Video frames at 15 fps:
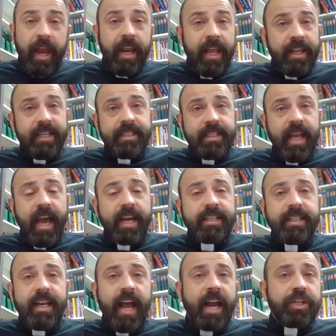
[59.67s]
And in this
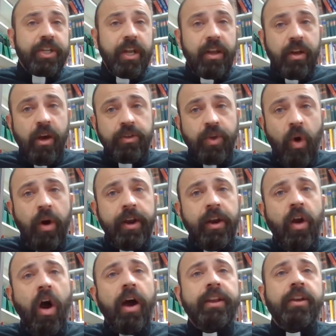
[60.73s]
text, it actually goes on
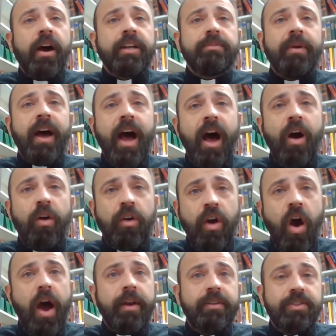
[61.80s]
and on, talks about how
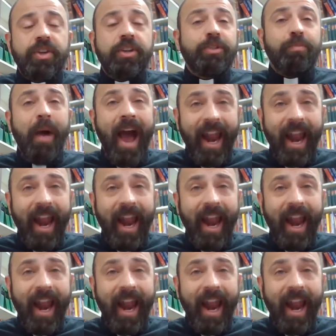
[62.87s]
God starts